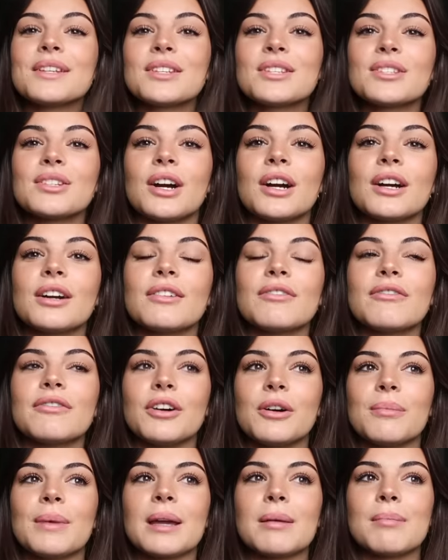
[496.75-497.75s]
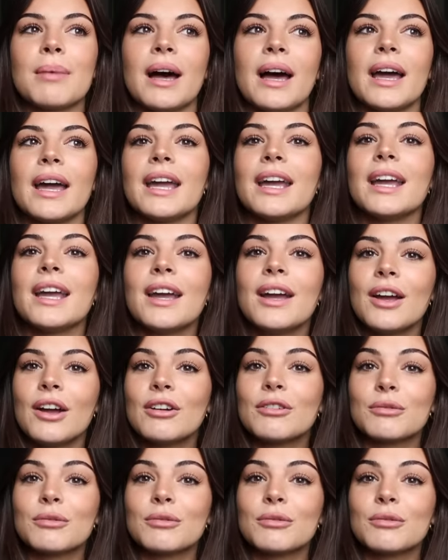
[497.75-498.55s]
to start filming my